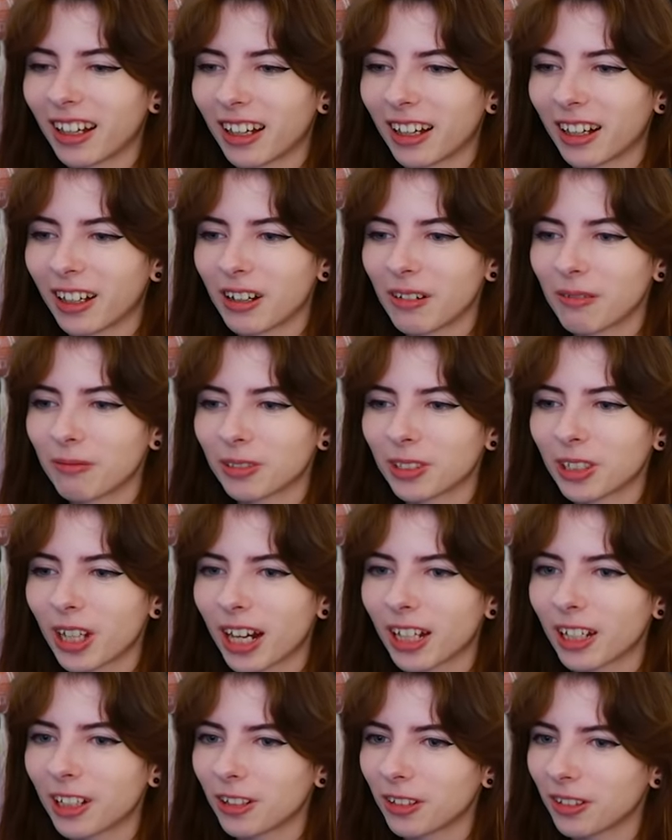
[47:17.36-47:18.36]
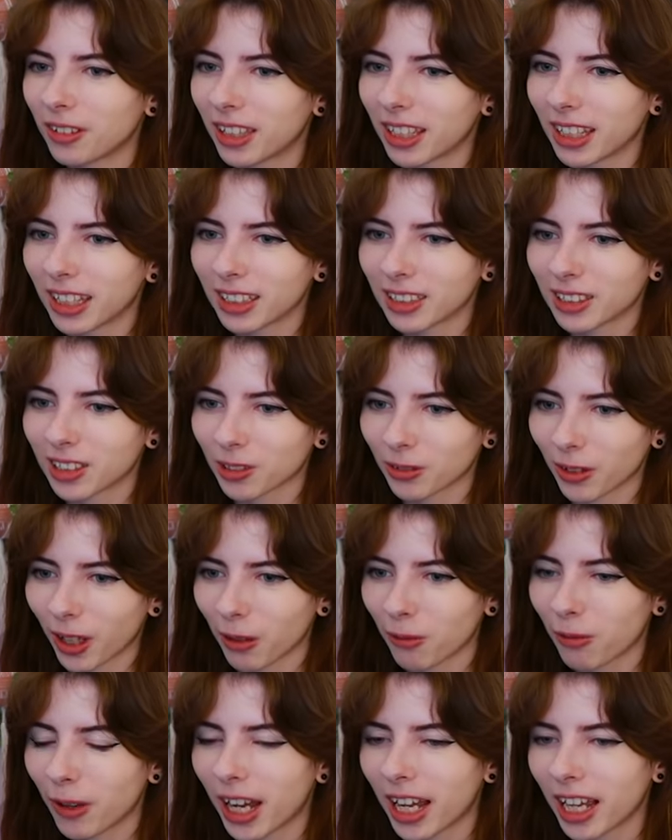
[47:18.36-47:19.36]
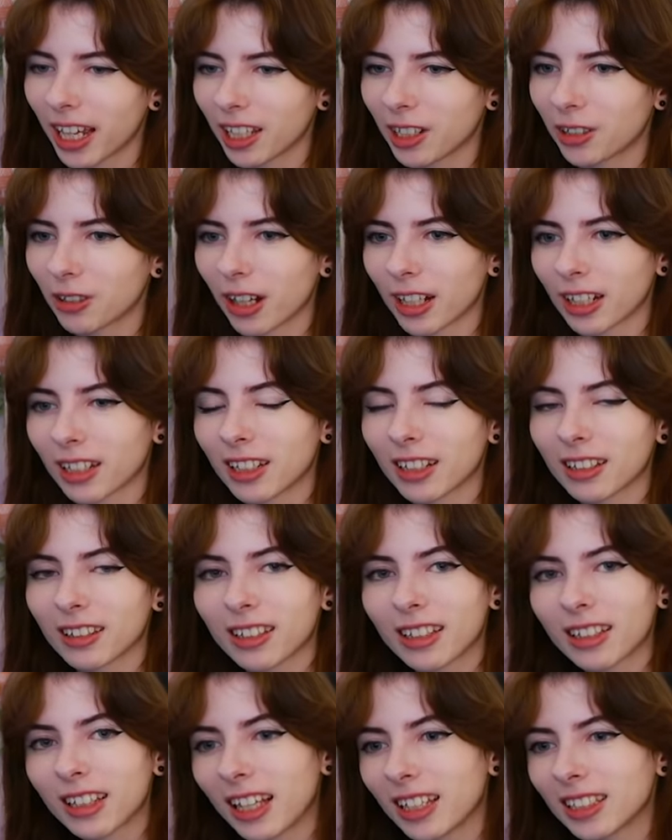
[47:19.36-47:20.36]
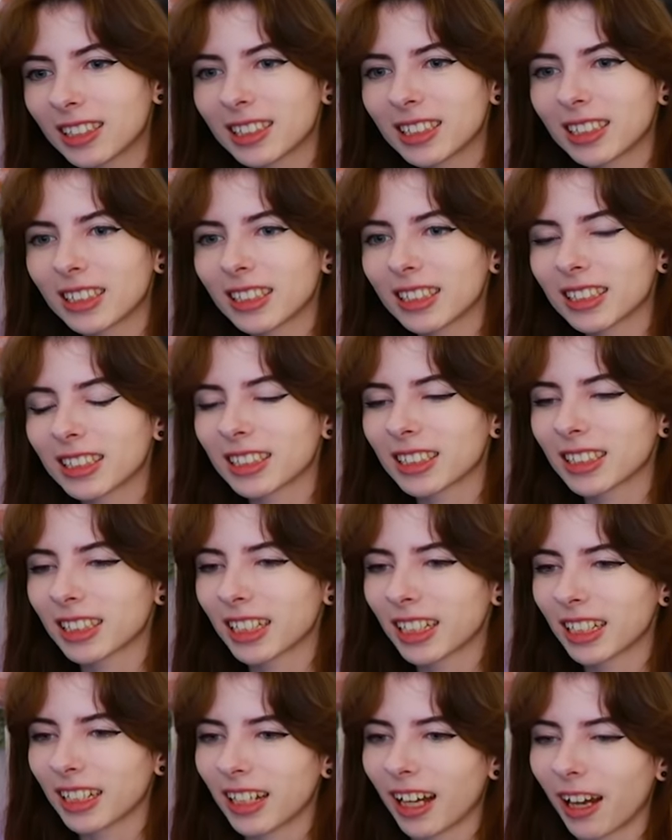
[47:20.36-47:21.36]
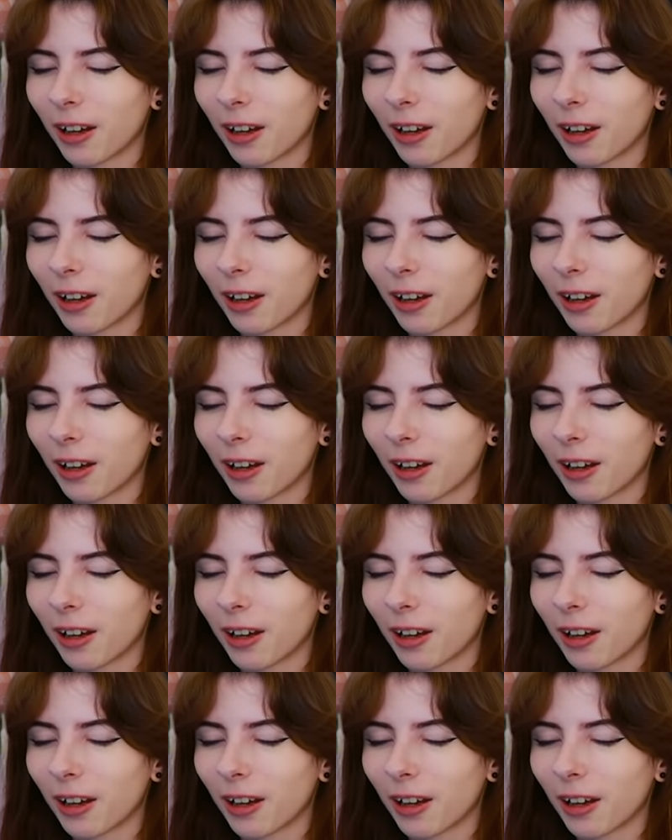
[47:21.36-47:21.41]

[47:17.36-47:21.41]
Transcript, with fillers: Um, tried to do things the right way, tried to take the case seriously.